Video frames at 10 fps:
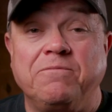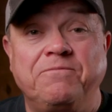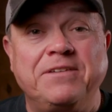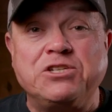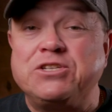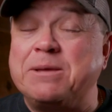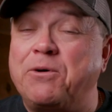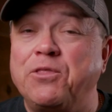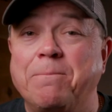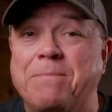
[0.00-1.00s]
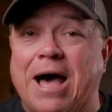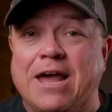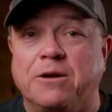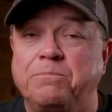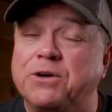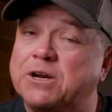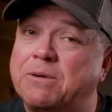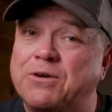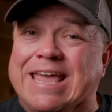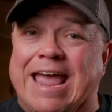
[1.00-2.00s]
can fish them on the bottom, put them
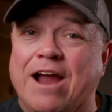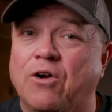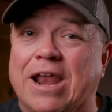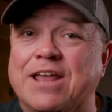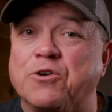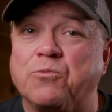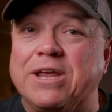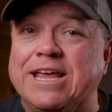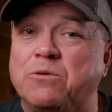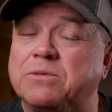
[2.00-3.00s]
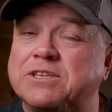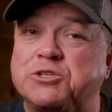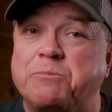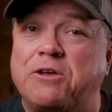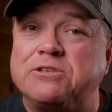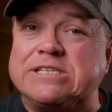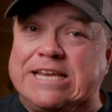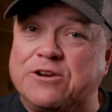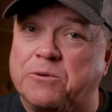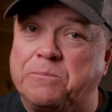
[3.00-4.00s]
on a Carolina rig with a small
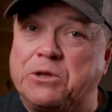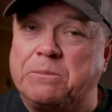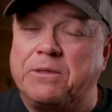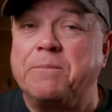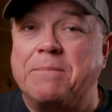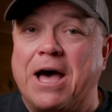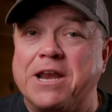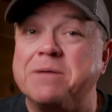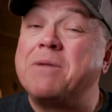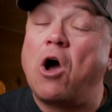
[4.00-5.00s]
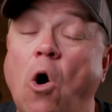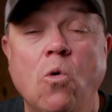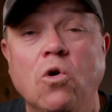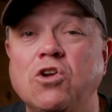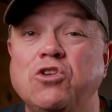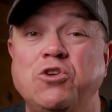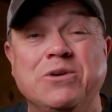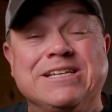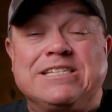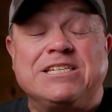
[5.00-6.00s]
sinker and put them on the bottom, or you
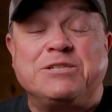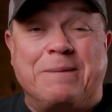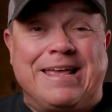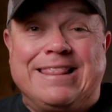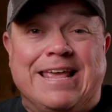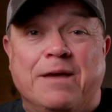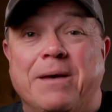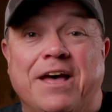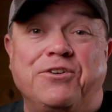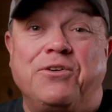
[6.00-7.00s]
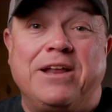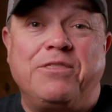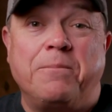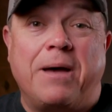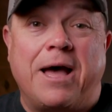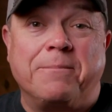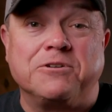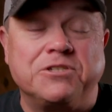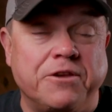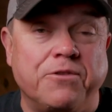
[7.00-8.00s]
can suspend them underneath a
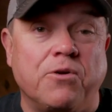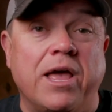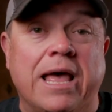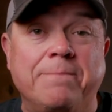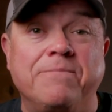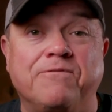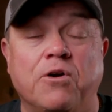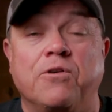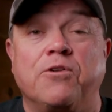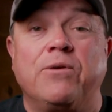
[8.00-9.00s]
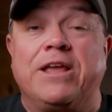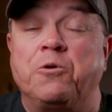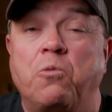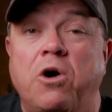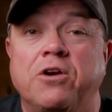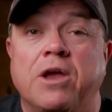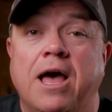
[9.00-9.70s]
bobber so they're up further in the water